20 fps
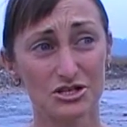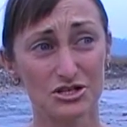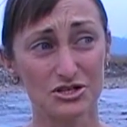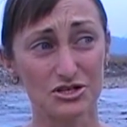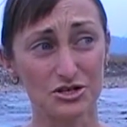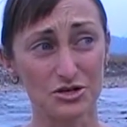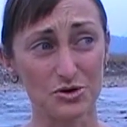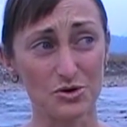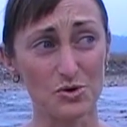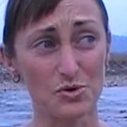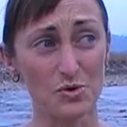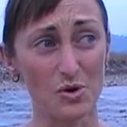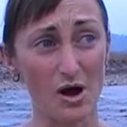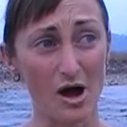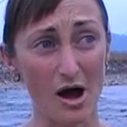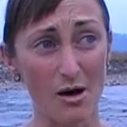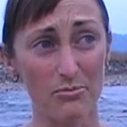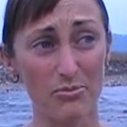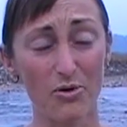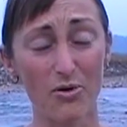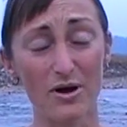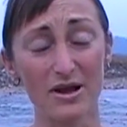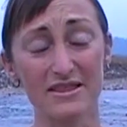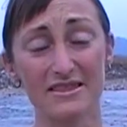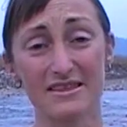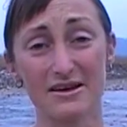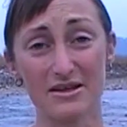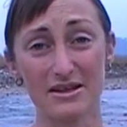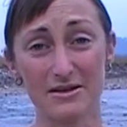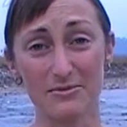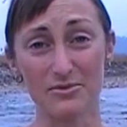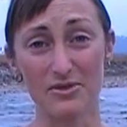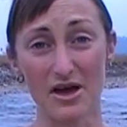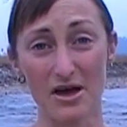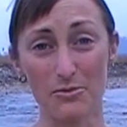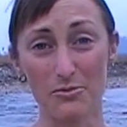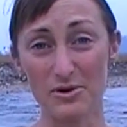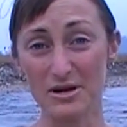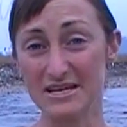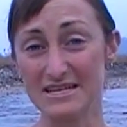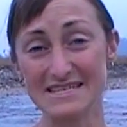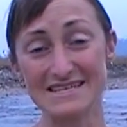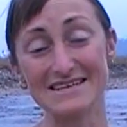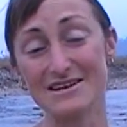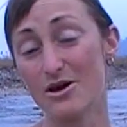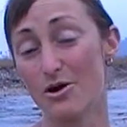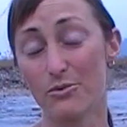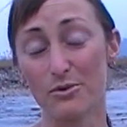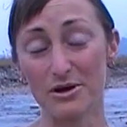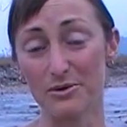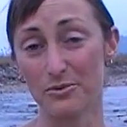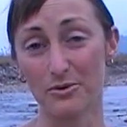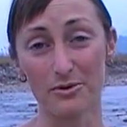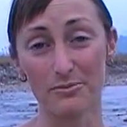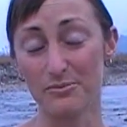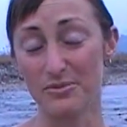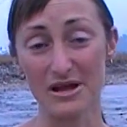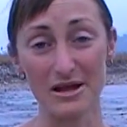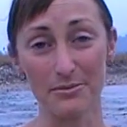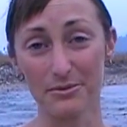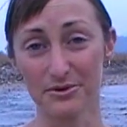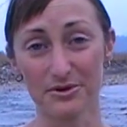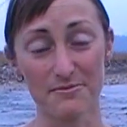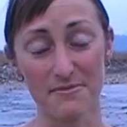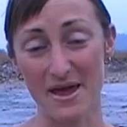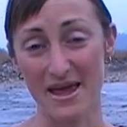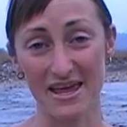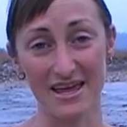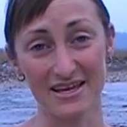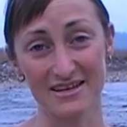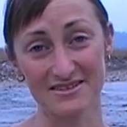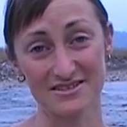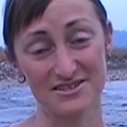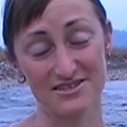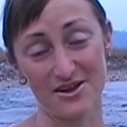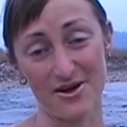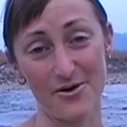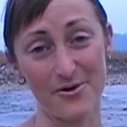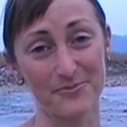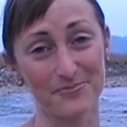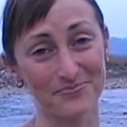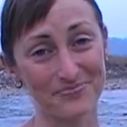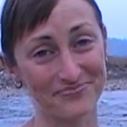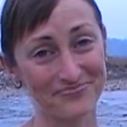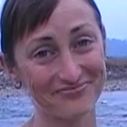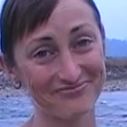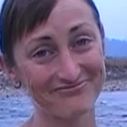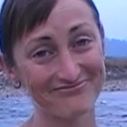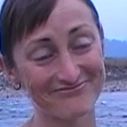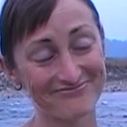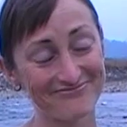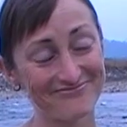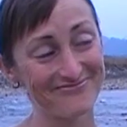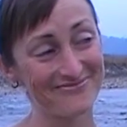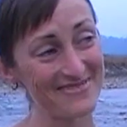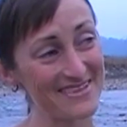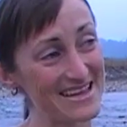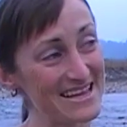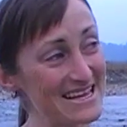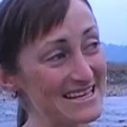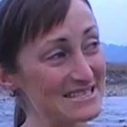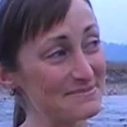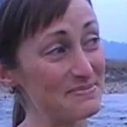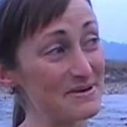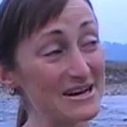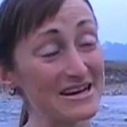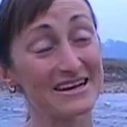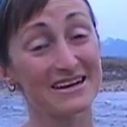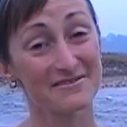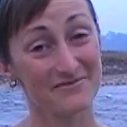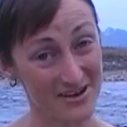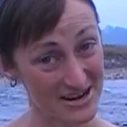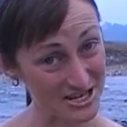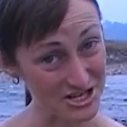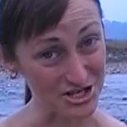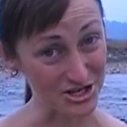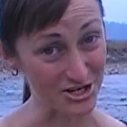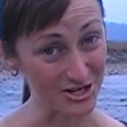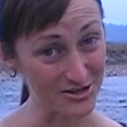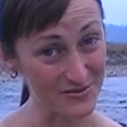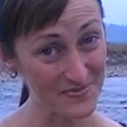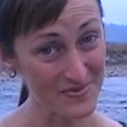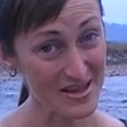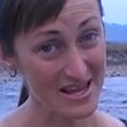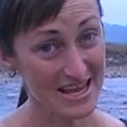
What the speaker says: to a point that we didn't know we would be able to make it. So it's been an adventure.